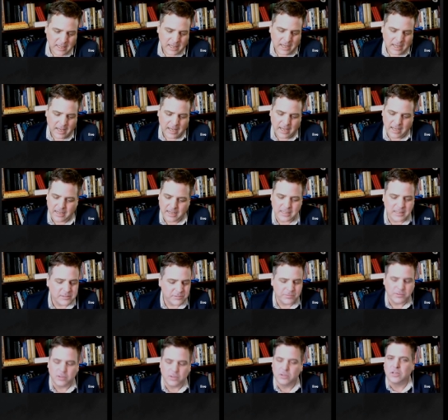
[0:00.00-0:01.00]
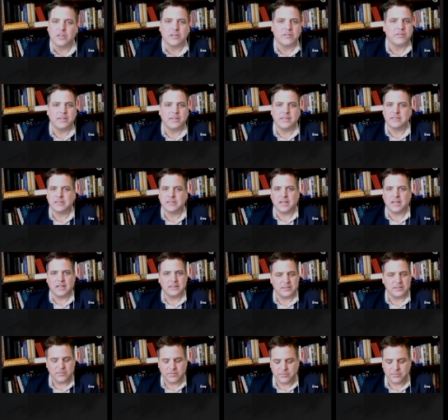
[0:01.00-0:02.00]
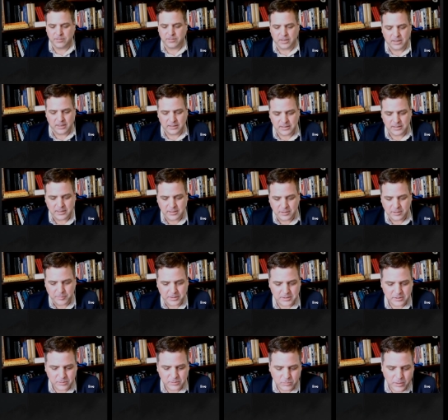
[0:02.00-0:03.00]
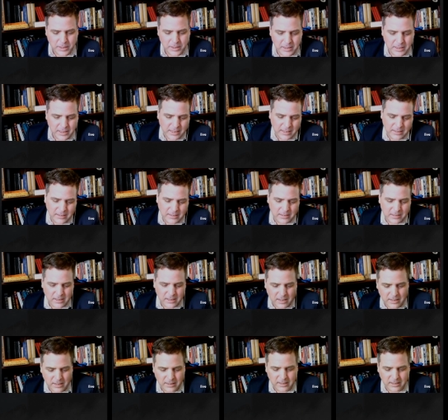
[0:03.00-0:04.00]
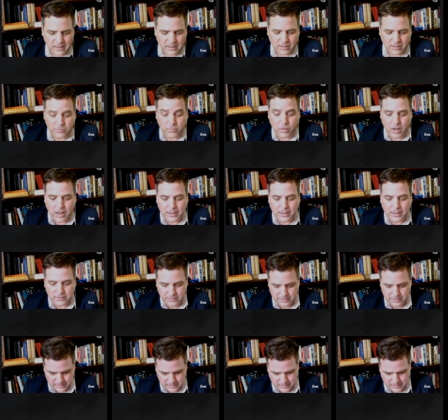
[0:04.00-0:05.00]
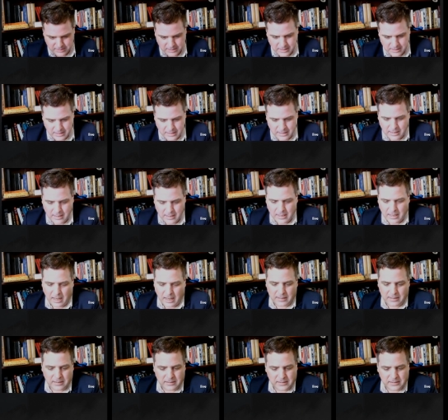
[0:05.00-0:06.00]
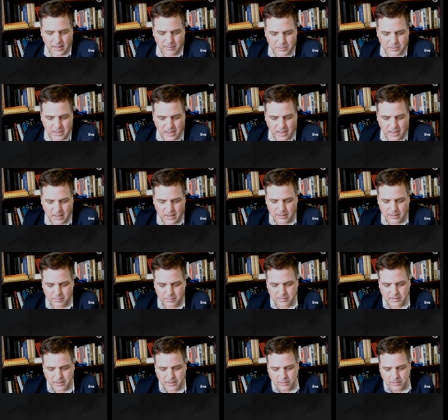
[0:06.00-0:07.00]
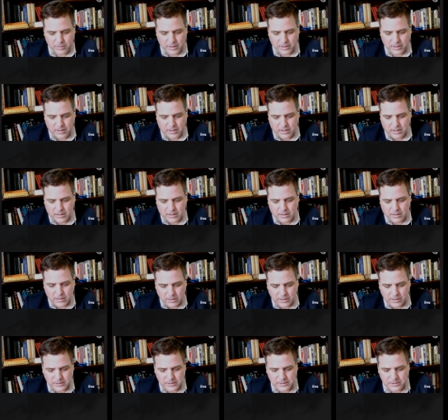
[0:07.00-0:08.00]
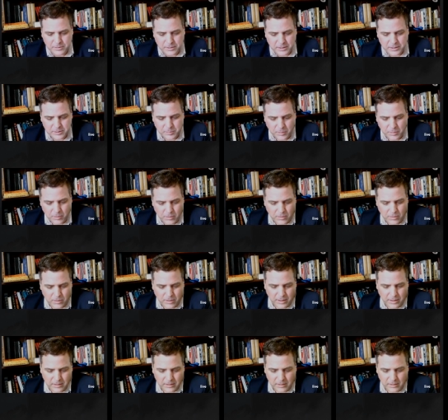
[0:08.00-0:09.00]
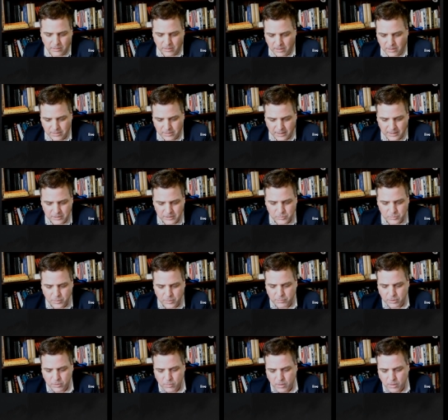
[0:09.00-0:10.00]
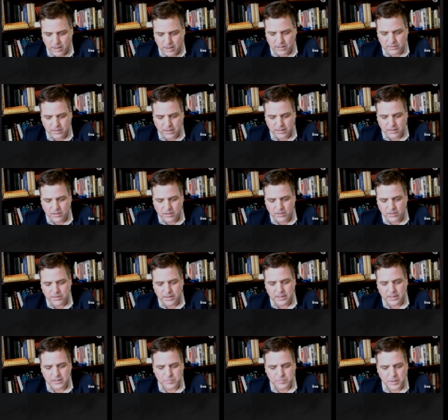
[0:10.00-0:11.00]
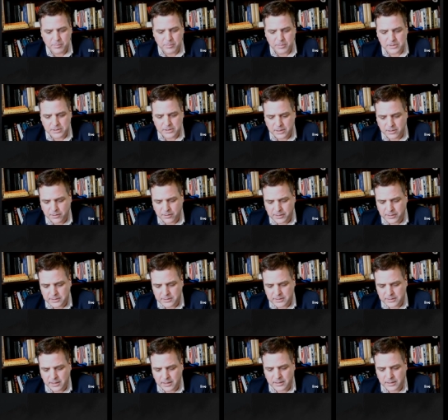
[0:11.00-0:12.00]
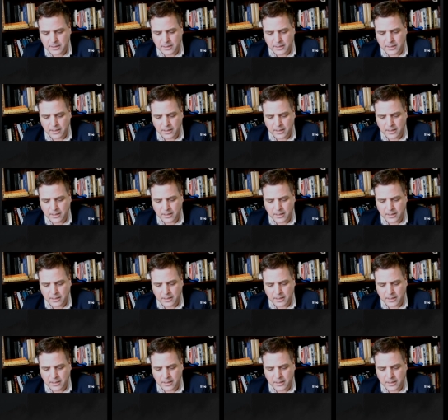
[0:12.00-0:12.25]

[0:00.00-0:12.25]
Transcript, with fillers: And it's full of these kinds of uh, sentiments. We need the tonic of wildness. At the same time that we are earnest to explore and learn all things, we require that all things be mysterious and